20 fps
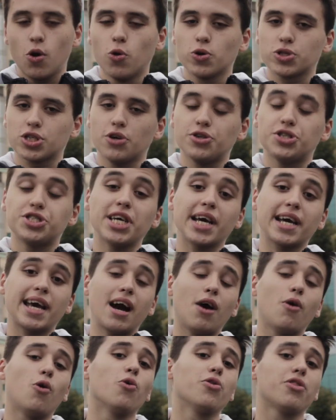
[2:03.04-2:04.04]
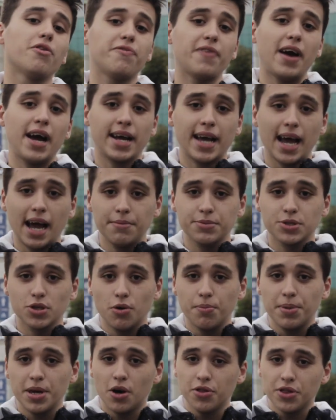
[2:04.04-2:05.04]
Also, check out all the fan cams
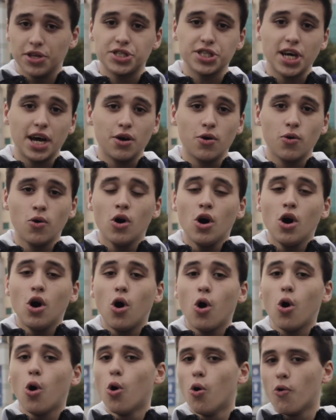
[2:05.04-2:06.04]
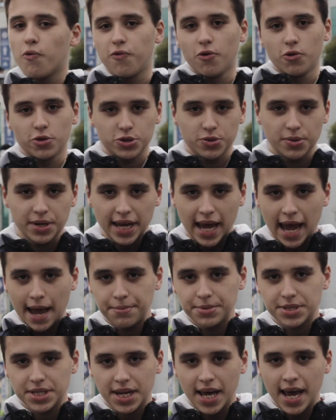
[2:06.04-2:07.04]
that will be on the channel, all thoughts from the
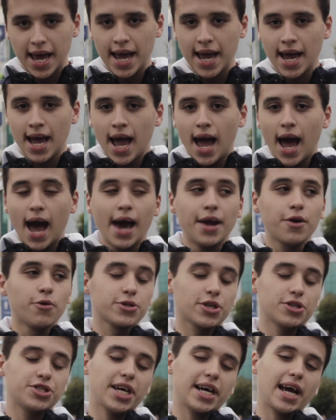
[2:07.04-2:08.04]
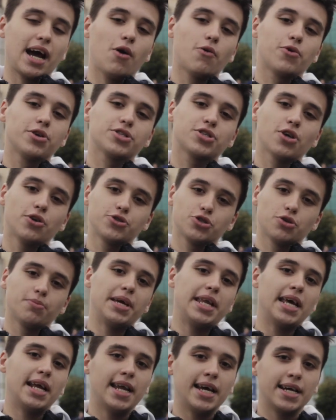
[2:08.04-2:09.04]
game today, and also check out all the social
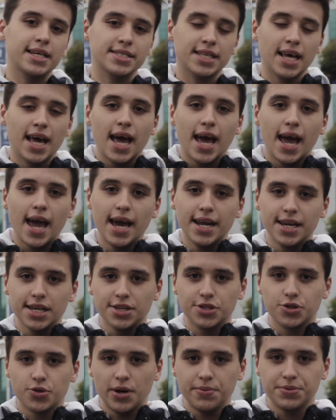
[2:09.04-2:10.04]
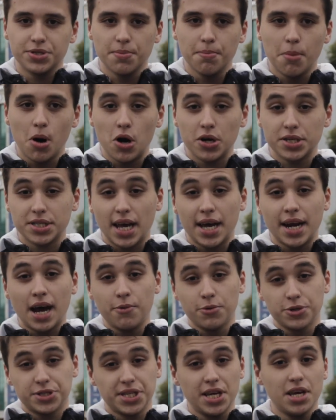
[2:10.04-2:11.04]
media links in the description box. And
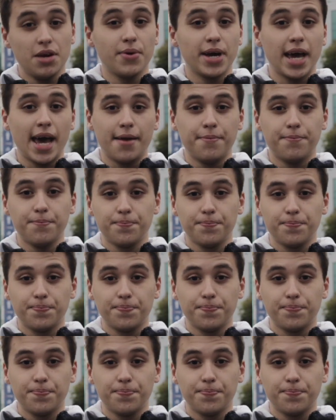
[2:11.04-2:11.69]
I will see you again.